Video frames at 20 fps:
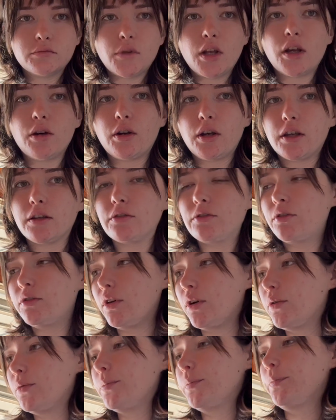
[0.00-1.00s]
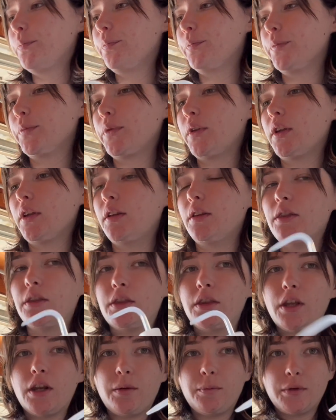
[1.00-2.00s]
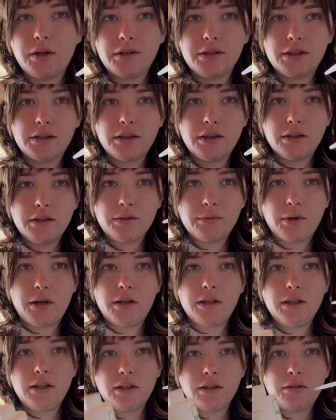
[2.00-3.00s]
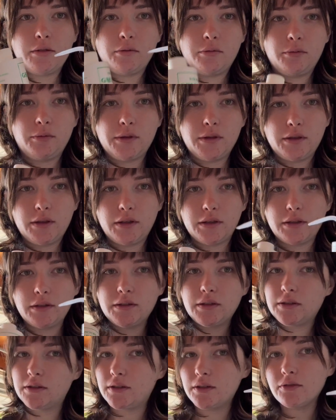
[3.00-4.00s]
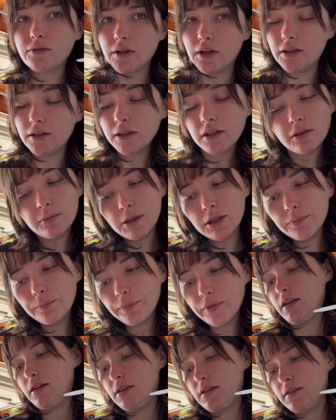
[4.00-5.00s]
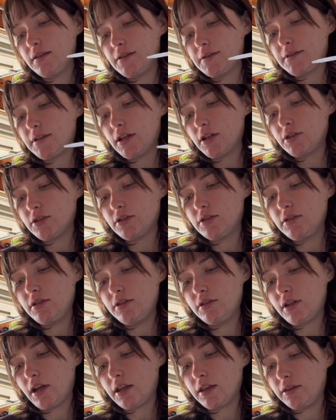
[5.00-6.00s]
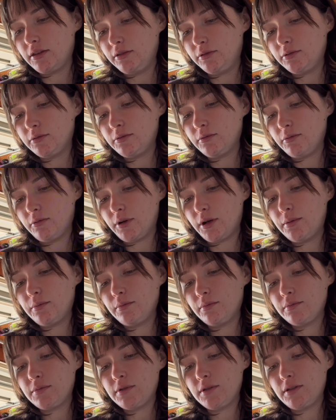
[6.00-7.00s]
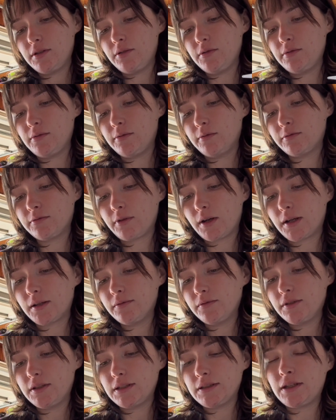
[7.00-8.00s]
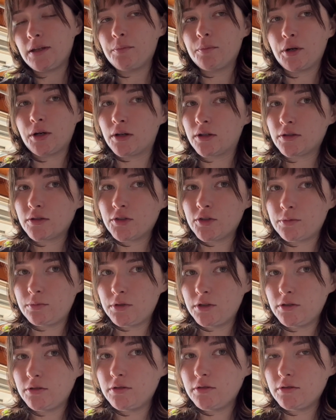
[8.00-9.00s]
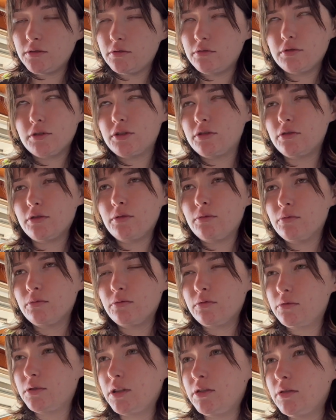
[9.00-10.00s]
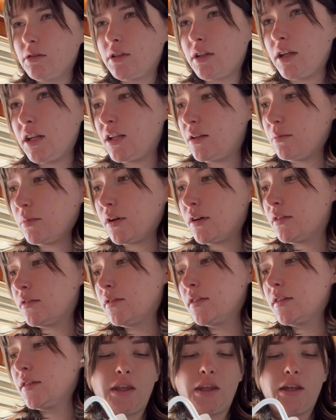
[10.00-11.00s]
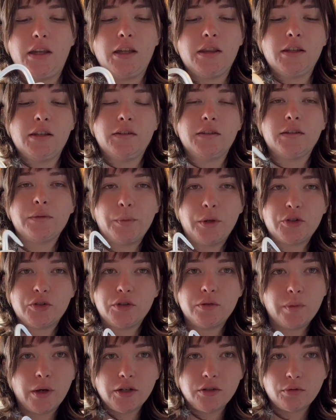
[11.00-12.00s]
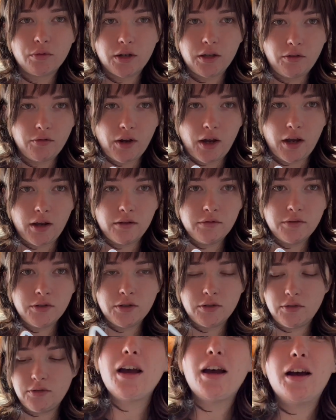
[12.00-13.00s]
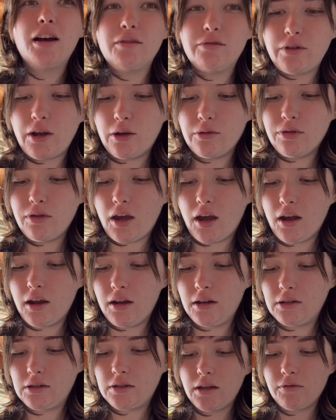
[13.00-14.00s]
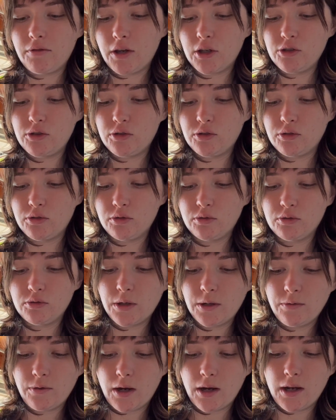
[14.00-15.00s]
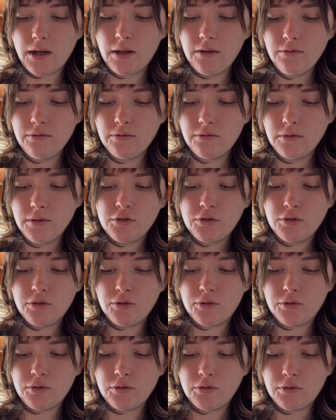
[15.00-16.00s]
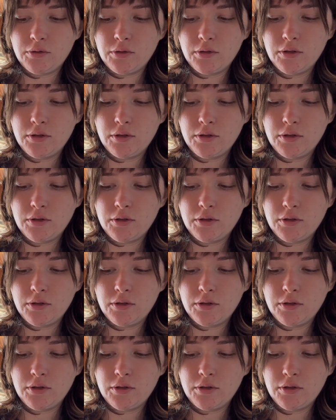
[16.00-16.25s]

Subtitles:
Okay, so then I'm going to get this ready with this because it finally came in. And it says I should dilute 1 to 5 to 8 parts. So I'm going to just do 1 to 8 parts, and this is measured by 25s. I found that if I do 25 to